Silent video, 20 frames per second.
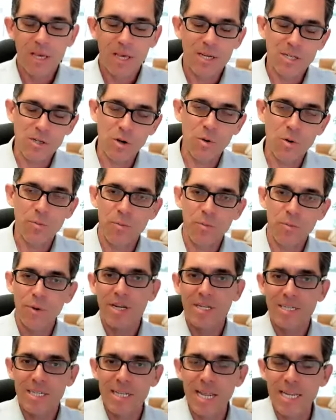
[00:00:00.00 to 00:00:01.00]
So when
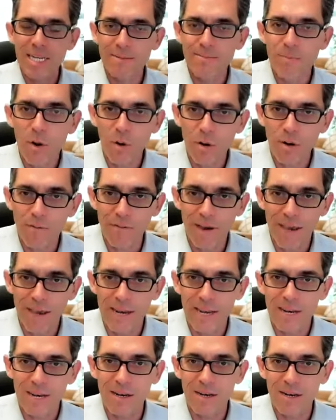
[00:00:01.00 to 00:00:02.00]
it's less
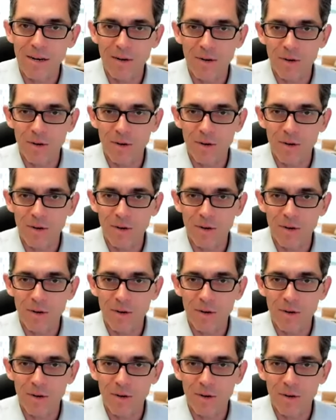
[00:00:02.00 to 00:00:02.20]
motivated,